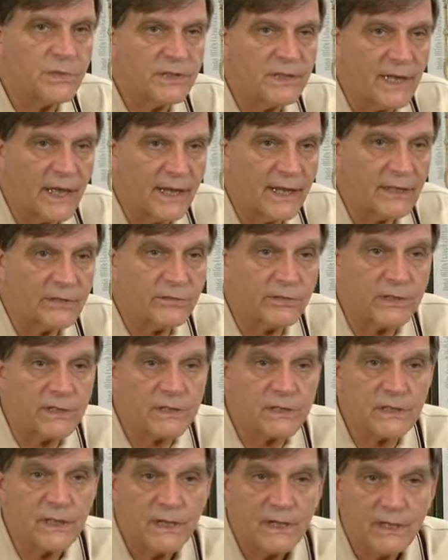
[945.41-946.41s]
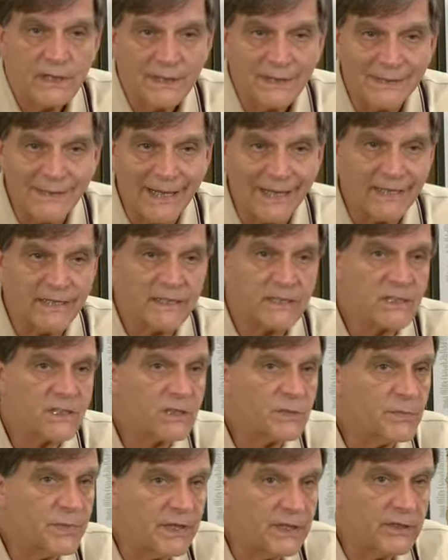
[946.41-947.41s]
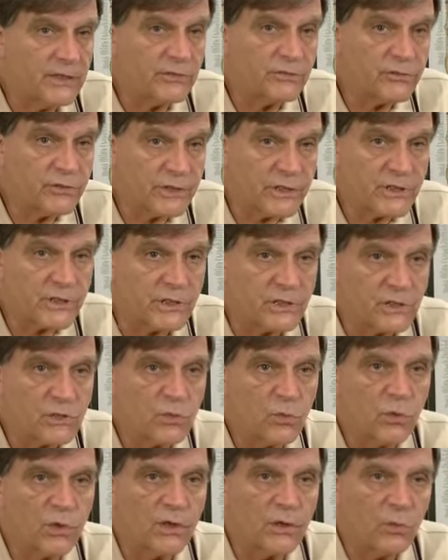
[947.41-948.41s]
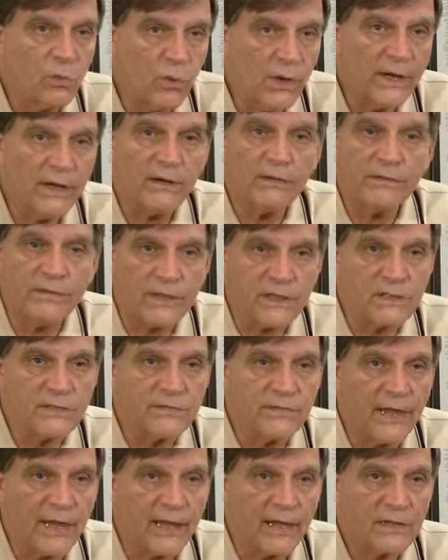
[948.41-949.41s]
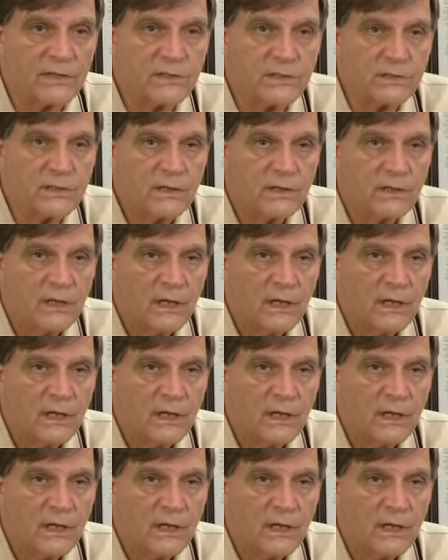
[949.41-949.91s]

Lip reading: podiatrists, dentists, pediatricians were aware of these facts,